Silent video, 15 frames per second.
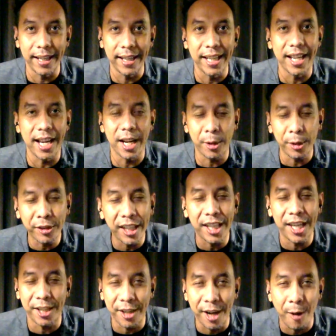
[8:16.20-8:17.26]
And an
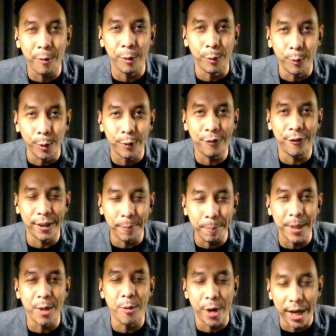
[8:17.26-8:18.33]
acoustic guitar will
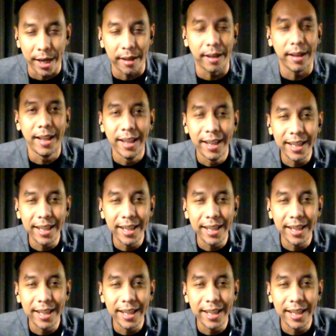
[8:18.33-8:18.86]
fit me well